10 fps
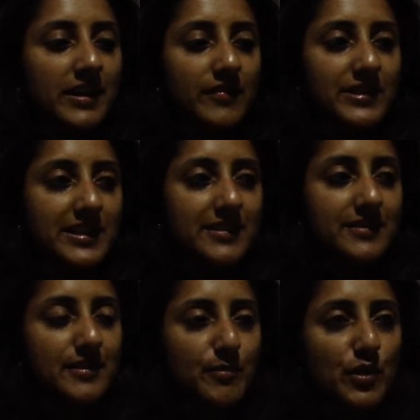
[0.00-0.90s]
See,
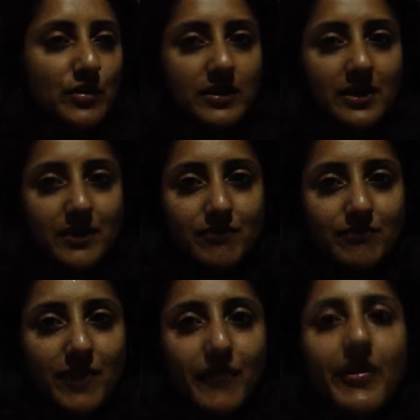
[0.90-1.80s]
the moon
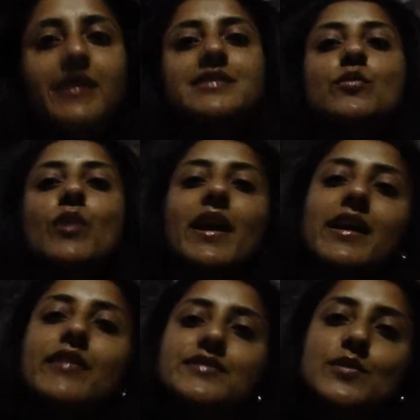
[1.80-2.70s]
affects the
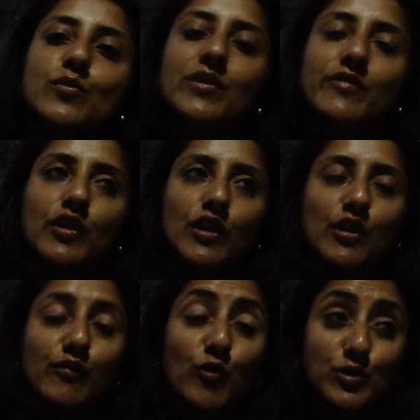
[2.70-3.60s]
waves and we've got a lot
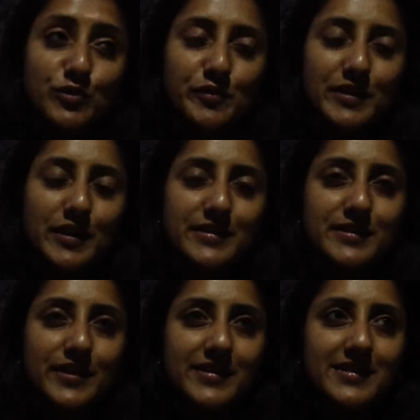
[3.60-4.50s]
of water in us.
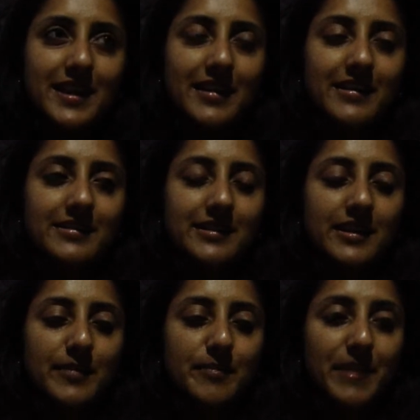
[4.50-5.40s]
So there's that
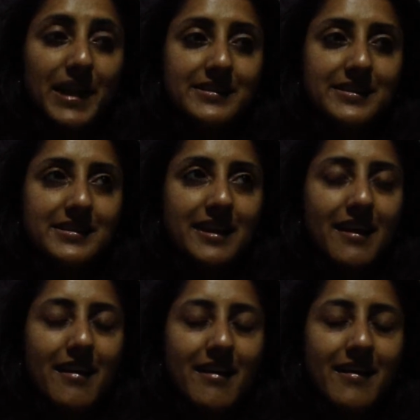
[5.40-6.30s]
pattern
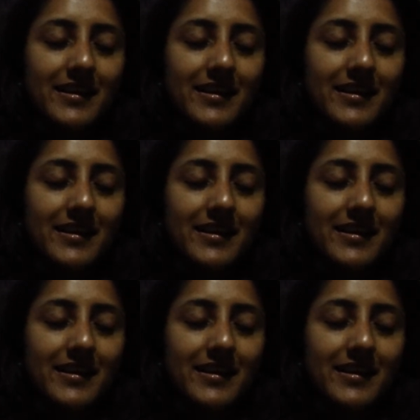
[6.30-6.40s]
there.